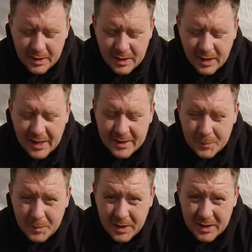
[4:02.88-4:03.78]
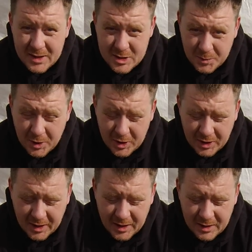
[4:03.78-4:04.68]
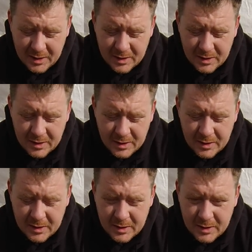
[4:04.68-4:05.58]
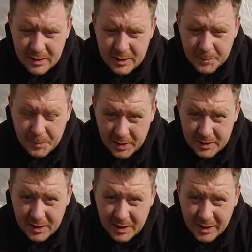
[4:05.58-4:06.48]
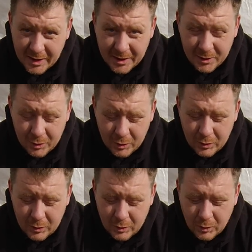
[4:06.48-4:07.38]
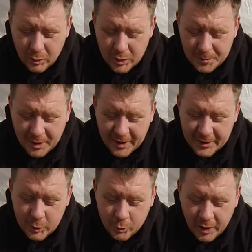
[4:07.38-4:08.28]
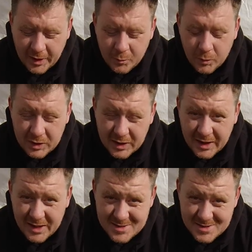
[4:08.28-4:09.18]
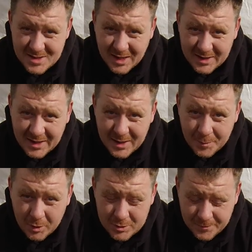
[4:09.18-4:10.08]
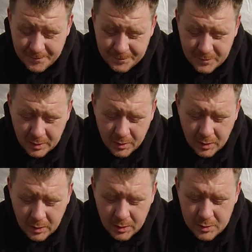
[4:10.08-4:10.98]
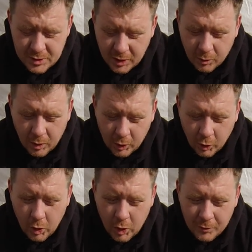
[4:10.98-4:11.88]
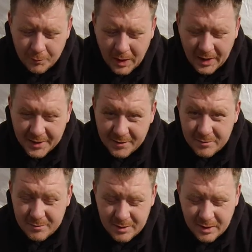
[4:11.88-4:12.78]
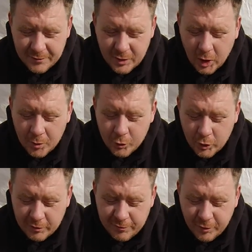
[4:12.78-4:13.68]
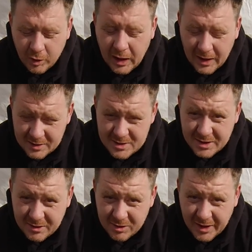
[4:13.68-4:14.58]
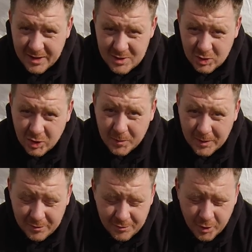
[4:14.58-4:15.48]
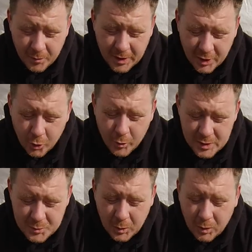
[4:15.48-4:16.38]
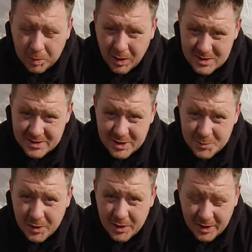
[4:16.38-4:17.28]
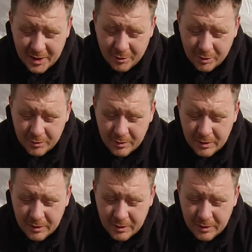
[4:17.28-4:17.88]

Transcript: it'll either be your spur gear, your pinion gear, or you might end up wrecking one of the gears inside the gearbox. So on all of mine, even though I'm running full hardened steel gears all the way through, I always put plastic spur gear on.